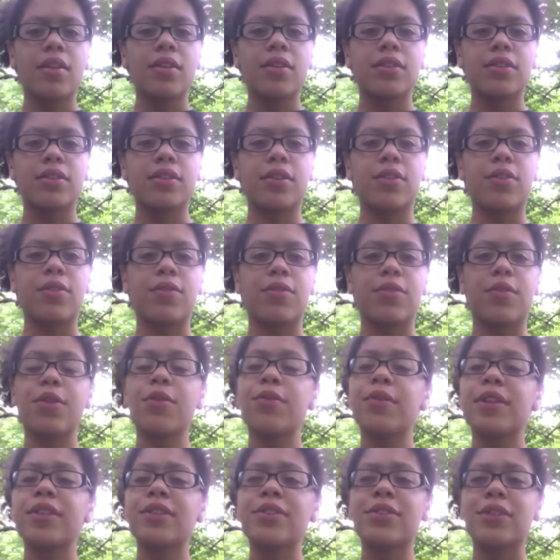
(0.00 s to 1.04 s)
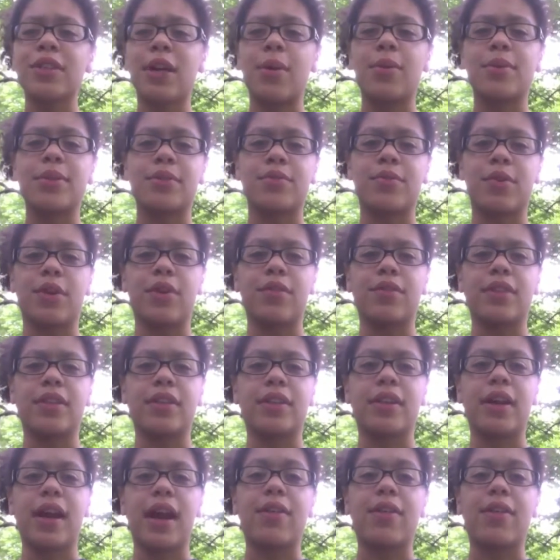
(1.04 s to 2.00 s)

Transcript: So for the research I was involved in, I